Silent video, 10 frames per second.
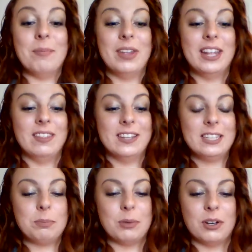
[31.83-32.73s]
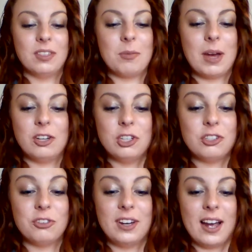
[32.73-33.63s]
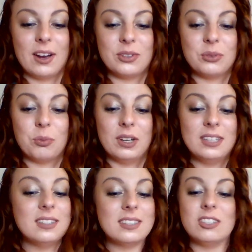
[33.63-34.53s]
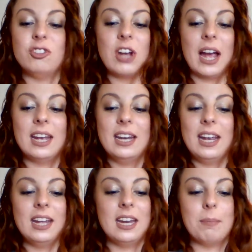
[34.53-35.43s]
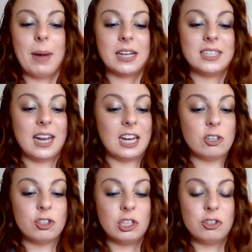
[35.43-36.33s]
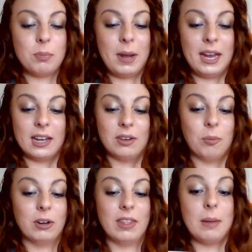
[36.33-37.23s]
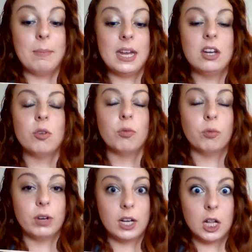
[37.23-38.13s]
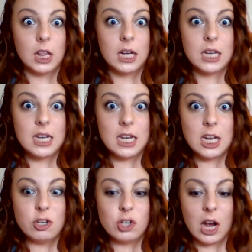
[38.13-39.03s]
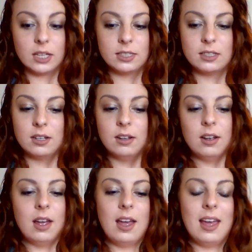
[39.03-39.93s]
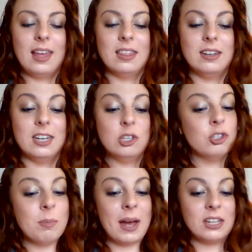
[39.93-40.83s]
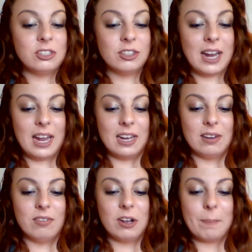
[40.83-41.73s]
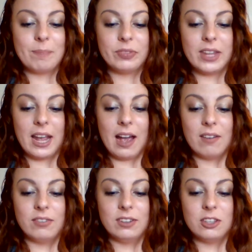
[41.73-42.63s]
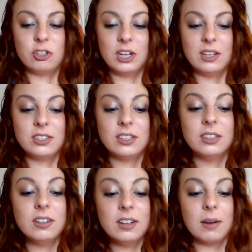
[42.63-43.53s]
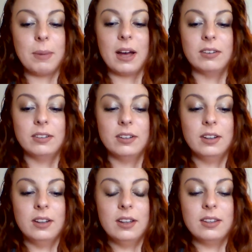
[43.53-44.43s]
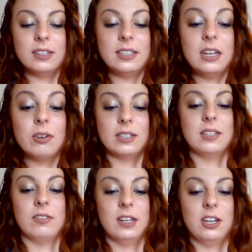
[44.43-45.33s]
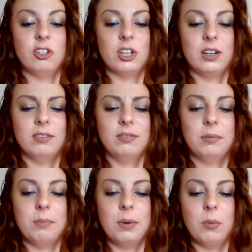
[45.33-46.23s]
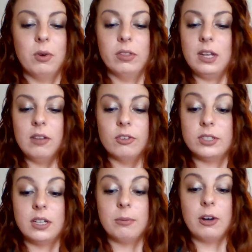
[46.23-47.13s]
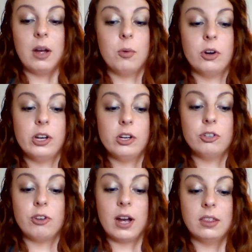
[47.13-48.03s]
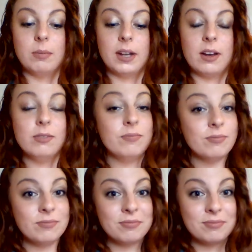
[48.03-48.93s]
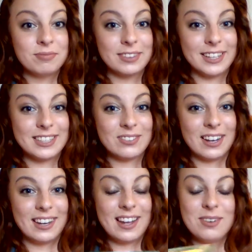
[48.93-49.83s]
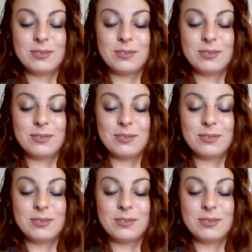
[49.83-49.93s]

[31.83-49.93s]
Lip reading: In this book, The Magic Tree House whisks Jack and Annie back to ancient Japan where they meet real ninjas. In the Ninja Master Cave, they have the chance to learn about the secrets of the ninja. But will the evil samurai warriors track them down? Let's find out.